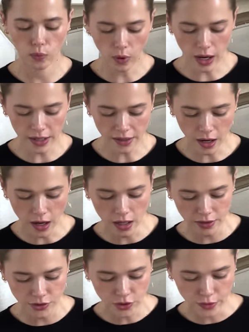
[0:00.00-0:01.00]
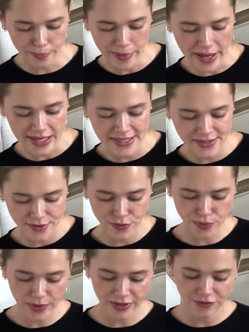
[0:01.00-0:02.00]
What are your best
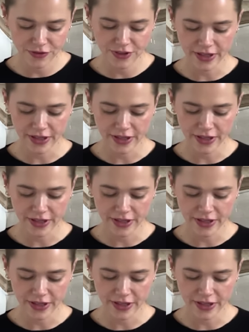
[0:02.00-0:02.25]
thrift